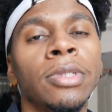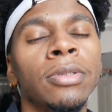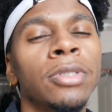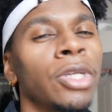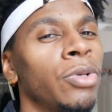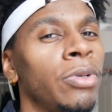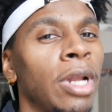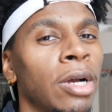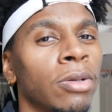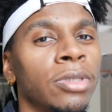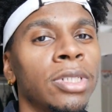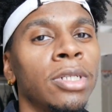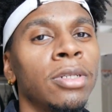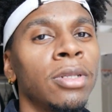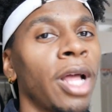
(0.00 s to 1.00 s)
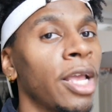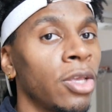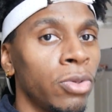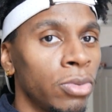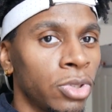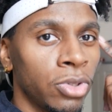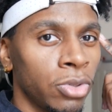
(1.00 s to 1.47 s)
So you're not gonna see like
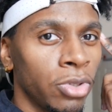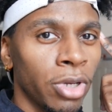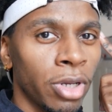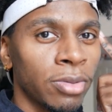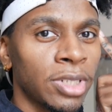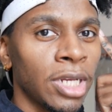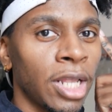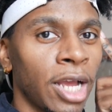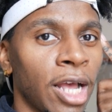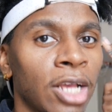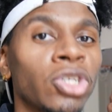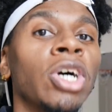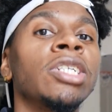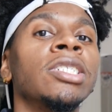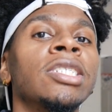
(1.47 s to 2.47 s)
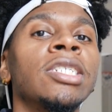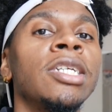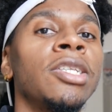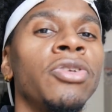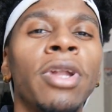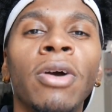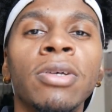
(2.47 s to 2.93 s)
you you know what I'm saying like so I just said
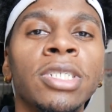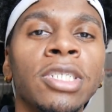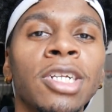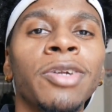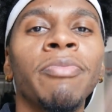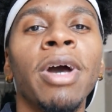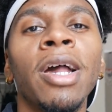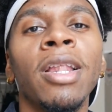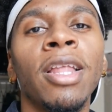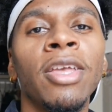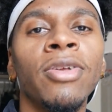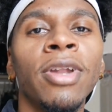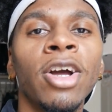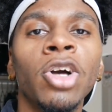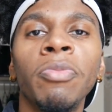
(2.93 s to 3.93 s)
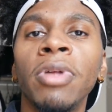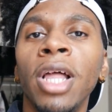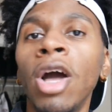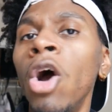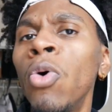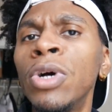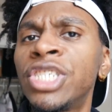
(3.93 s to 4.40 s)
that you're not gonna see nothing about it like you're not gonna be
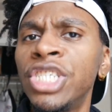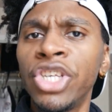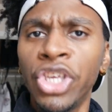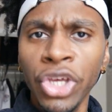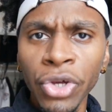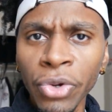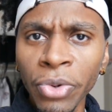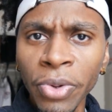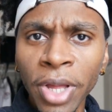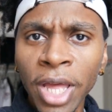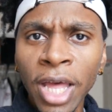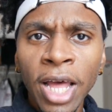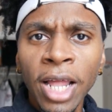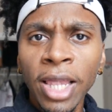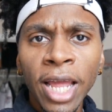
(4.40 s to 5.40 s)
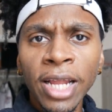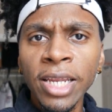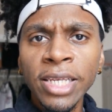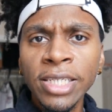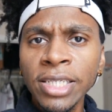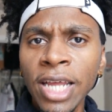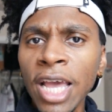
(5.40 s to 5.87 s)
like oh was she cute like
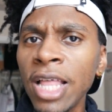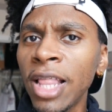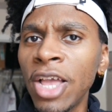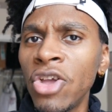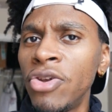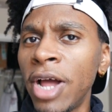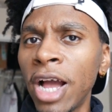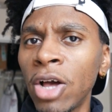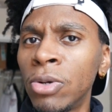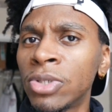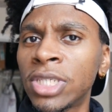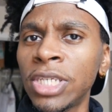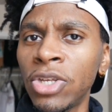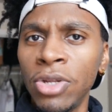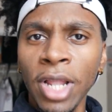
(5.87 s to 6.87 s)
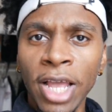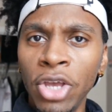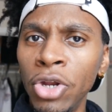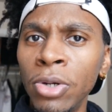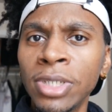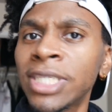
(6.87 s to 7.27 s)
this and that like you're not gonna you like you don't